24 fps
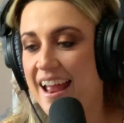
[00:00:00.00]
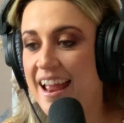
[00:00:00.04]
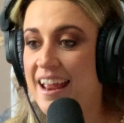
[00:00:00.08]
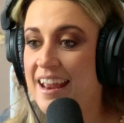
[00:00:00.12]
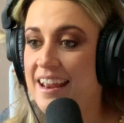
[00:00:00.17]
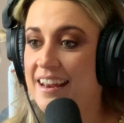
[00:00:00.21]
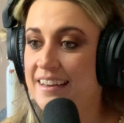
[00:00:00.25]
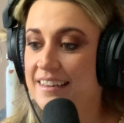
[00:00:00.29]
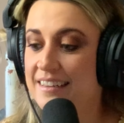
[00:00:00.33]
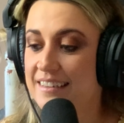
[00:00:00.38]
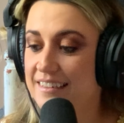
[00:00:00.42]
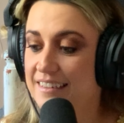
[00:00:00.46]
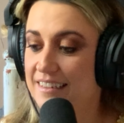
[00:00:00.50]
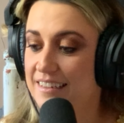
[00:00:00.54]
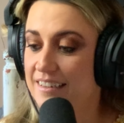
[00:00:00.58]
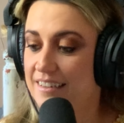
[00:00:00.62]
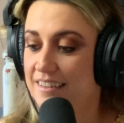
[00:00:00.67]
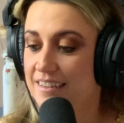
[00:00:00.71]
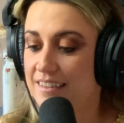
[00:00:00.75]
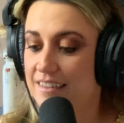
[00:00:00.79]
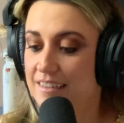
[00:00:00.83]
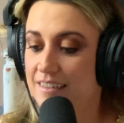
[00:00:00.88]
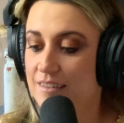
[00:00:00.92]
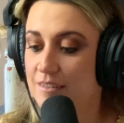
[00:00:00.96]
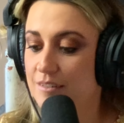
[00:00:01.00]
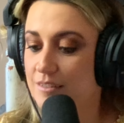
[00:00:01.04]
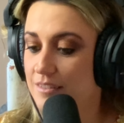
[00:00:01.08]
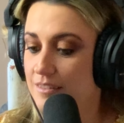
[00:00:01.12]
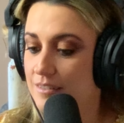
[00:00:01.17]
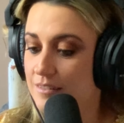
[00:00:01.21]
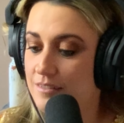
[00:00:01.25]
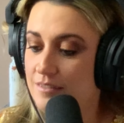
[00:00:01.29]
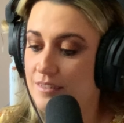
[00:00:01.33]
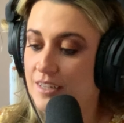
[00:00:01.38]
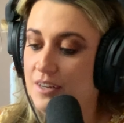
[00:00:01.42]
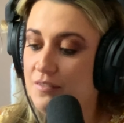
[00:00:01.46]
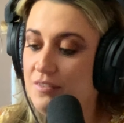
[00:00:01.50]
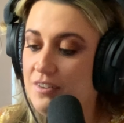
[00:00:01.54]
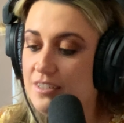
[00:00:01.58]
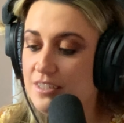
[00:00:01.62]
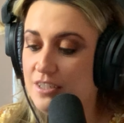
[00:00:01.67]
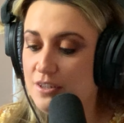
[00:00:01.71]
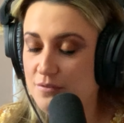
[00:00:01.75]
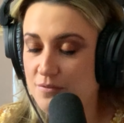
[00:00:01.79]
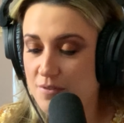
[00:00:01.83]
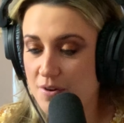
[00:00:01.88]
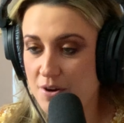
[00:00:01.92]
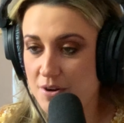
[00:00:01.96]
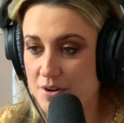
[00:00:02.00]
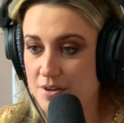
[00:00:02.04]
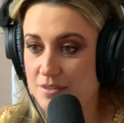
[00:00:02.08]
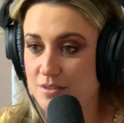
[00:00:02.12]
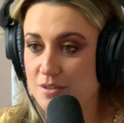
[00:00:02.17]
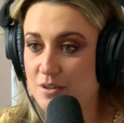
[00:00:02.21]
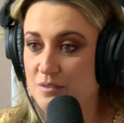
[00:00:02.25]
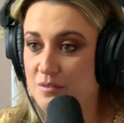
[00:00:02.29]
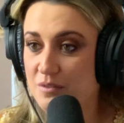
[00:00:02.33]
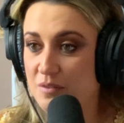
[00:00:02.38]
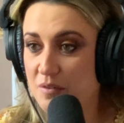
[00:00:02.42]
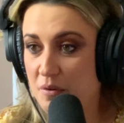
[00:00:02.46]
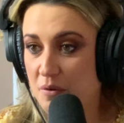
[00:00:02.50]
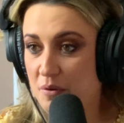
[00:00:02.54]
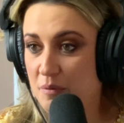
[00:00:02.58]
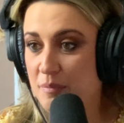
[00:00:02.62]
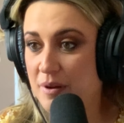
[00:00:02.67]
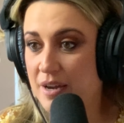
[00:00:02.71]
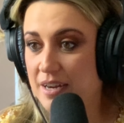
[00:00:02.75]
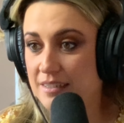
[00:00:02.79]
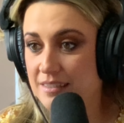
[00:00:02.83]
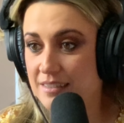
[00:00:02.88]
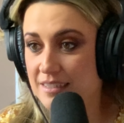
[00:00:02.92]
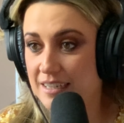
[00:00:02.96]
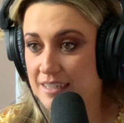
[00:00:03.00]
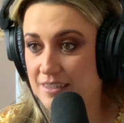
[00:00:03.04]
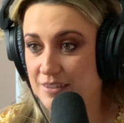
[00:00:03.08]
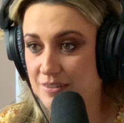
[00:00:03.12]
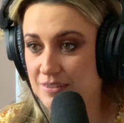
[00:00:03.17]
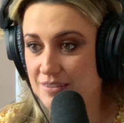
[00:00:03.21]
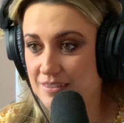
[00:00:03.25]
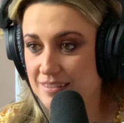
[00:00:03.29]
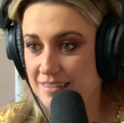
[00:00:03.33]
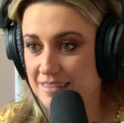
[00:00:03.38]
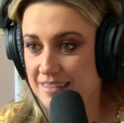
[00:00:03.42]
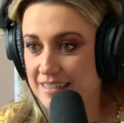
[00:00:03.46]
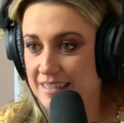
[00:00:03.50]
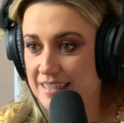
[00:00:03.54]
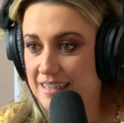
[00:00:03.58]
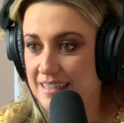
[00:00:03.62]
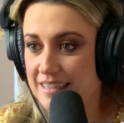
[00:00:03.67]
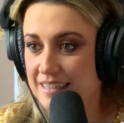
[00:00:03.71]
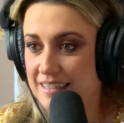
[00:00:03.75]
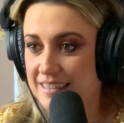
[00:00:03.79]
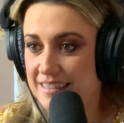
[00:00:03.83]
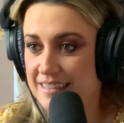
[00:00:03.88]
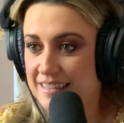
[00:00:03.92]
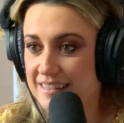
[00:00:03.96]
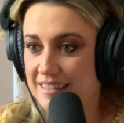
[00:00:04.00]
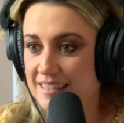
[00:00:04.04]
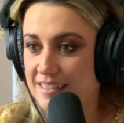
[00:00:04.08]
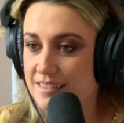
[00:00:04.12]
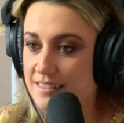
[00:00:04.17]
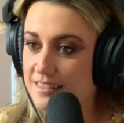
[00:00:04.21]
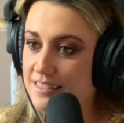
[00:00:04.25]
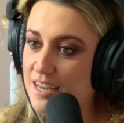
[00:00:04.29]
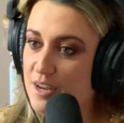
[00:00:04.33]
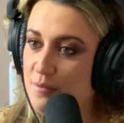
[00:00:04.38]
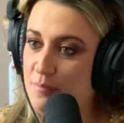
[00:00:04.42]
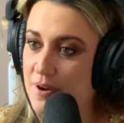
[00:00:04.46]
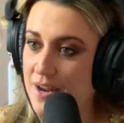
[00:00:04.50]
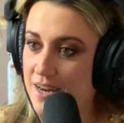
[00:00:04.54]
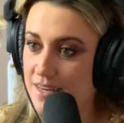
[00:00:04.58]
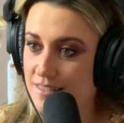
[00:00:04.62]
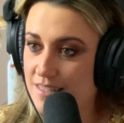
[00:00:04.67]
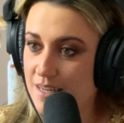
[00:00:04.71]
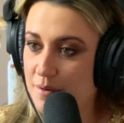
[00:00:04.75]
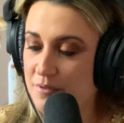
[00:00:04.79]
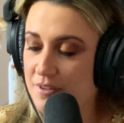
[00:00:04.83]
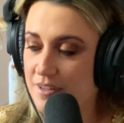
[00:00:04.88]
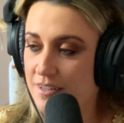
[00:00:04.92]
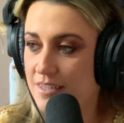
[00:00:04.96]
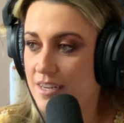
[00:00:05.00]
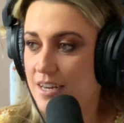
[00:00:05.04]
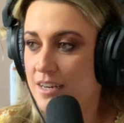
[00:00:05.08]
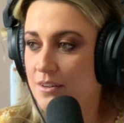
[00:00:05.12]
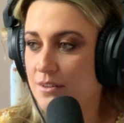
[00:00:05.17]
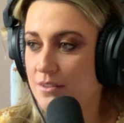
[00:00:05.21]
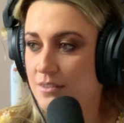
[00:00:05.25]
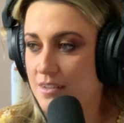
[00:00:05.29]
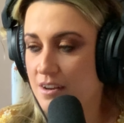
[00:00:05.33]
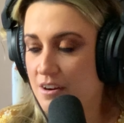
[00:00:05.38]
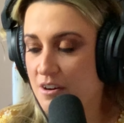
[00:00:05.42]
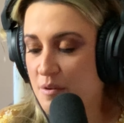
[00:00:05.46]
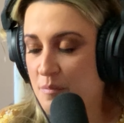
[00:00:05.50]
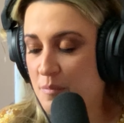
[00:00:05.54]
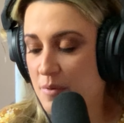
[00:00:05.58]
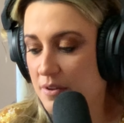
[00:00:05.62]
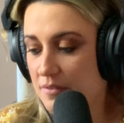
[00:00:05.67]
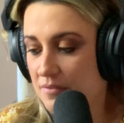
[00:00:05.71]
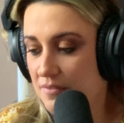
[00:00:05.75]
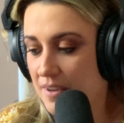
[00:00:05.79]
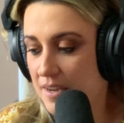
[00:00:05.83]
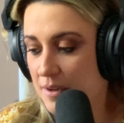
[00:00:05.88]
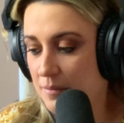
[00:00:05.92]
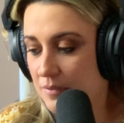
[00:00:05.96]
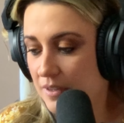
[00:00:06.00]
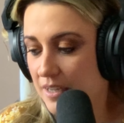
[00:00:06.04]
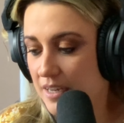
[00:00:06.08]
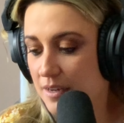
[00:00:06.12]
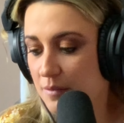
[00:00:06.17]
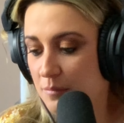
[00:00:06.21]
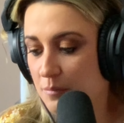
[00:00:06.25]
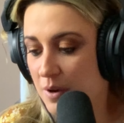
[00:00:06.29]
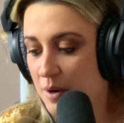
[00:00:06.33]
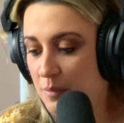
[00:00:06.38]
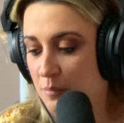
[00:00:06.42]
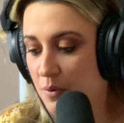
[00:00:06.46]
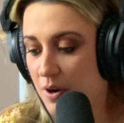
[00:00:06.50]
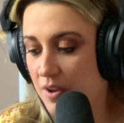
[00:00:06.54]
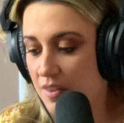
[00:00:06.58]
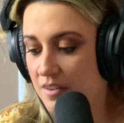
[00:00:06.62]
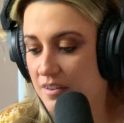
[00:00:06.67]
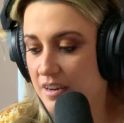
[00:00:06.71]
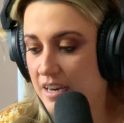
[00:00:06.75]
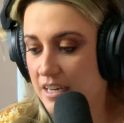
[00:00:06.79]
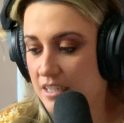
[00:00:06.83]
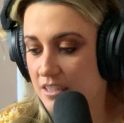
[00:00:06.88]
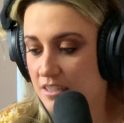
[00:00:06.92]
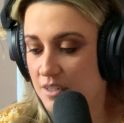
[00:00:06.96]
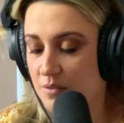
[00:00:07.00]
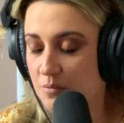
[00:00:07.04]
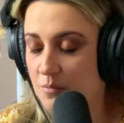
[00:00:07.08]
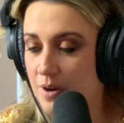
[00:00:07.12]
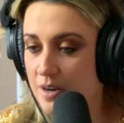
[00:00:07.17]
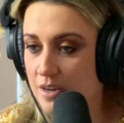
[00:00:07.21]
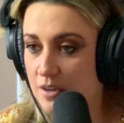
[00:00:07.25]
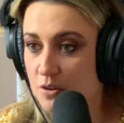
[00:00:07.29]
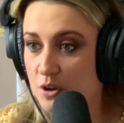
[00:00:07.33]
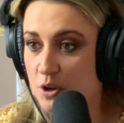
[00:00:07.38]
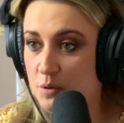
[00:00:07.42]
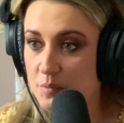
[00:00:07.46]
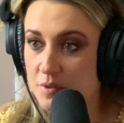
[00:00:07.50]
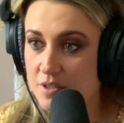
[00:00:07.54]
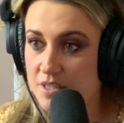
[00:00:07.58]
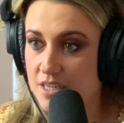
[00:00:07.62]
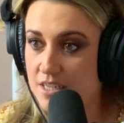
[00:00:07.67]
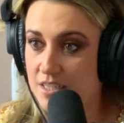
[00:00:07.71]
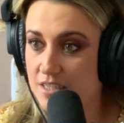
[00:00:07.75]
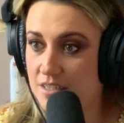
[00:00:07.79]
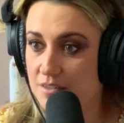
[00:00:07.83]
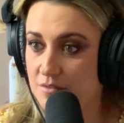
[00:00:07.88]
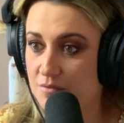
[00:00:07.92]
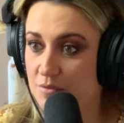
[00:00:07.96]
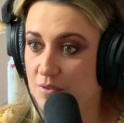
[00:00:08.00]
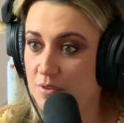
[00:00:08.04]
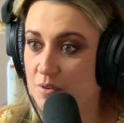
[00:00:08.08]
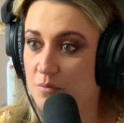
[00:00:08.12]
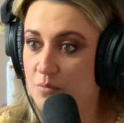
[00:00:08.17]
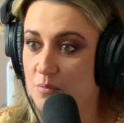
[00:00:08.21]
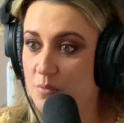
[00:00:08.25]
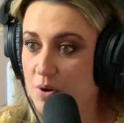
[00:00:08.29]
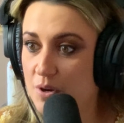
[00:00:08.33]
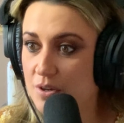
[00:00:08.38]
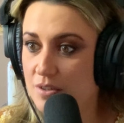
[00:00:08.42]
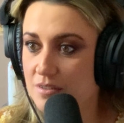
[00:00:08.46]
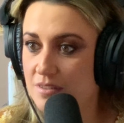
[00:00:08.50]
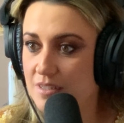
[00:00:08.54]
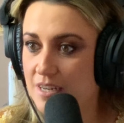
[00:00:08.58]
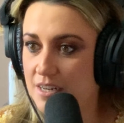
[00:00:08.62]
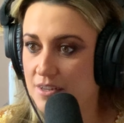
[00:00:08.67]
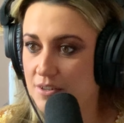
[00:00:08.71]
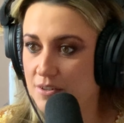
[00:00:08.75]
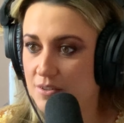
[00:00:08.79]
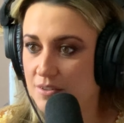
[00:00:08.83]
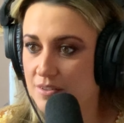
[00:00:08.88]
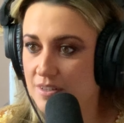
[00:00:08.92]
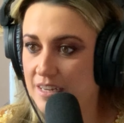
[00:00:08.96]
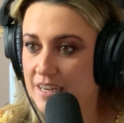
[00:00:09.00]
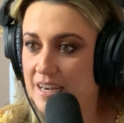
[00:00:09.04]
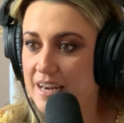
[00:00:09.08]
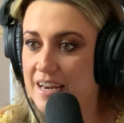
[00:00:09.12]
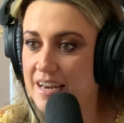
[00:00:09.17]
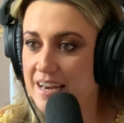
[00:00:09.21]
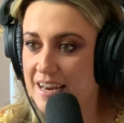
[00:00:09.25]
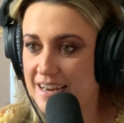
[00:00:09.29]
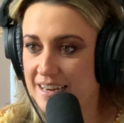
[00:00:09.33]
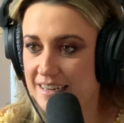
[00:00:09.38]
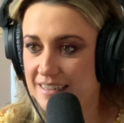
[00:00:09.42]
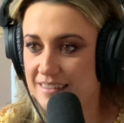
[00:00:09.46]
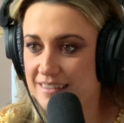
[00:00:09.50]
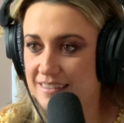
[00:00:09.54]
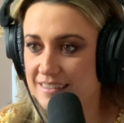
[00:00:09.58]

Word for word: and Kirsty. Give us your photos of your bad tattoos. This is how bad some of the tattoos are in my family. My brother actually won a competition for the worst tattoo that he had.